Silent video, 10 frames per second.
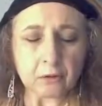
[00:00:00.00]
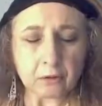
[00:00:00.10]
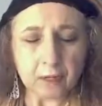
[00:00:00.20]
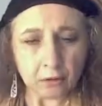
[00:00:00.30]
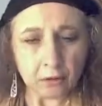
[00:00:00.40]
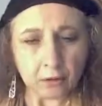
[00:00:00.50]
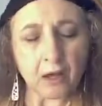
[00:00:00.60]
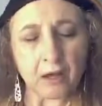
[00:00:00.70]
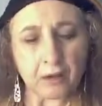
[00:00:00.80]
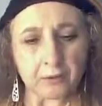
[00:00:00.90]
in our
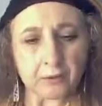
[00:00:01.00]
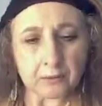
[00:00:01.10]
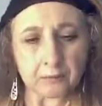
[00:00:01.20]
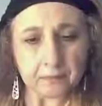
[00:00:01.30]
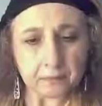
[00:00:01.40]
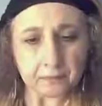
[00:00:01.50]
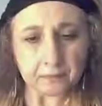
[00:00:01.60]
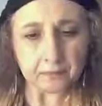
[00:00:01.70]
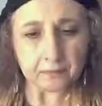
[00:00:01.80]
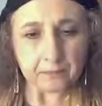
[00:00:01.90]
lives.
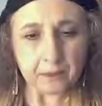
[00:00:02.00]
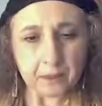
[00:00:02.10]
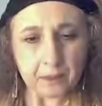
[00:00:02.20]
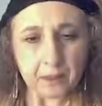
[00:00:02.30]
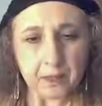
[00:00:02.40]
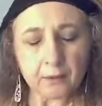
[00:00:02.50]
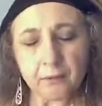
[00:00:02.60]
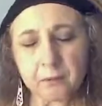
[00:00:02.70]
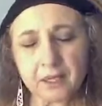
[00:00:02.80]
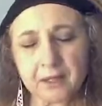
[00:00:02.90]
And
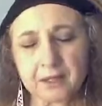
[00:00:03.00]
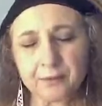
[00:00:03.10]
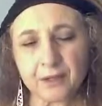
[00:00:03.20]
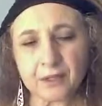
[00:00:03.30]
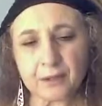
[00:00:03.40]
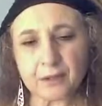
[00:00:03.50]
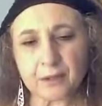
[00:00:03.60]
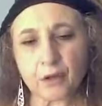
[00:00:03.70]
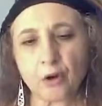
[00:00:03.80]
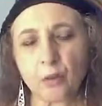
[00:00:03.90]
for me, this fits in
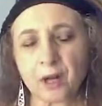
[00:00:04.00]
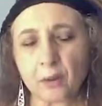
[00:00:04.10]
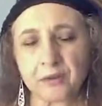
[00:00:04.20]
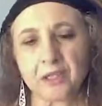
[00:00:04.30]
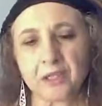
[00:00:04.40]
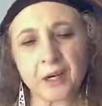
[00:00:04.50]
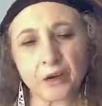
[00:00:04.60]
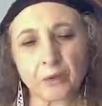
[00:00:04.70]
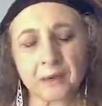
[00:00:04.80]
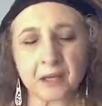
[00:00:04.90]
so well with the
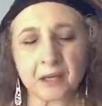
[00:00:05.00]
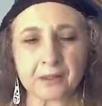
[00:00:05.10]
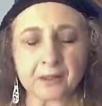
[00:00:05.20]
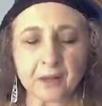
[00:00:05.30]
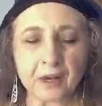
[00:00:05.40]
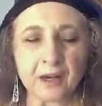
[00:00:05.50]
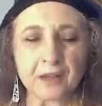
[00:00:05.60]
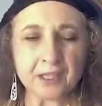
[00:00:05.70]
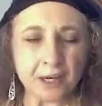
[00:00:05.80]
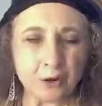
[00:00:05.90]
tarot because
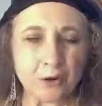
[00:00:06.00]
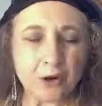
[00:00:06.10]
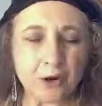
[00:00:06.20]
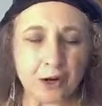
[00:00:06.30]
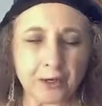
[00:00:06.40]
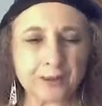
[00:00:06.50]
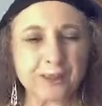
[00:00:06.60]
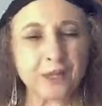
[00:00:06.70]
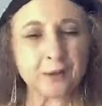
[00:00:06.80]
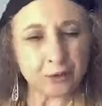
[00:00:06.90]
the tarot
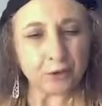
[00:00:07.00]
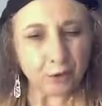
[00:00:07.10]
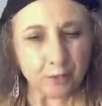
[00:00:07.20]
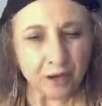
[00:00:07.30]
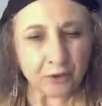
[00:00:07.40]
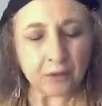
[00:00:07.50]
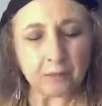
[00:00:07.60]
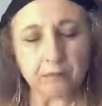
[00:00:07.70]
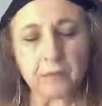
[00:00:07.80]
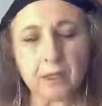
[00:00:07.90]
cards, if you know about
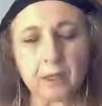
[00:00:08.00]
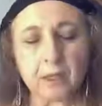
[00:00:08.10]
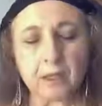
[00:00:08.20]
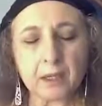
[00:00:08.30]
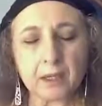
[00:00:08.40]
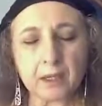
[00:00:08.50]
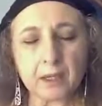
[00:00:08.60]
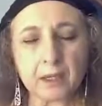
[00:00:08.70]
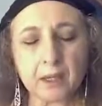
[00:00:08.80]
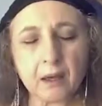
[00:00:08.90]
them,
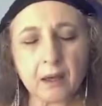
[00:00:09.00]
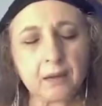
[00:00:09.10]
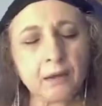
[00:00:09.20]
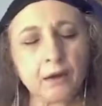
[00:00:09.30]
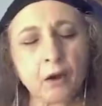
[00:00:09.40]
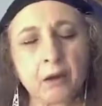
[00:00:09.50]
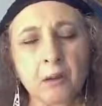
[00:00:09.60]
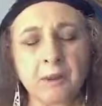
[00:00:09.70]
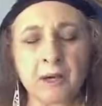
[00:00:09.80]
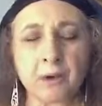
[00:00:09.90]
they're all
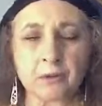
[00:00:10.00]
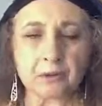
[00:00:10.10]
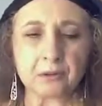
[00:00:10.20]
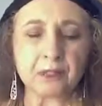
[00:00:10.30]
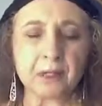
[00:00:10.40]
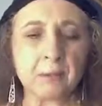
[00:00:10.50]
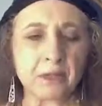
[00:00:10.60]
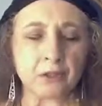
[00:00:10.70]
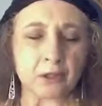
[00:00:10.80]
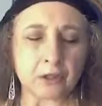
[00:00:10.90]
about
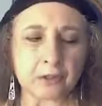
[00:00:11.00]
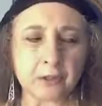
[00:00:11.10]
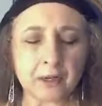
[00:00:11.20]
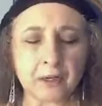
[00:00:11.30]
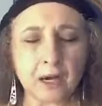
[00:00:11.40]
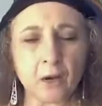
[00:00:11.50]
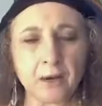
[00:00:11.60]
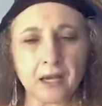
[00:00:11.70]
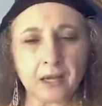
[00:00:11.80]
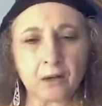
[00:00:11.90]
images and how
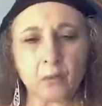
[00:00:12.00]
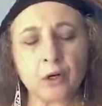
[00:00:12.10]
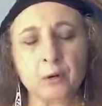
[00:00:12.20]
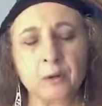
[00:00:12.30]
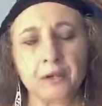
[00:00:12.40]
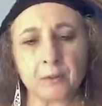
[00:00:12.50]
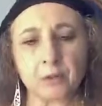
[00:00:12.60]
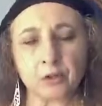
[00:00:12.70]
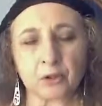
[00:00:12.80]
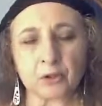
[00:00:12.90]
we can work with
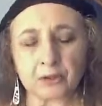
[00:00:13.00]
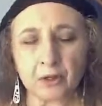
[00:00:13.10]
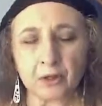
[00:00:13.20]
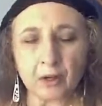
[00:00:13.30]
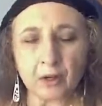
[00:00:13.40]
images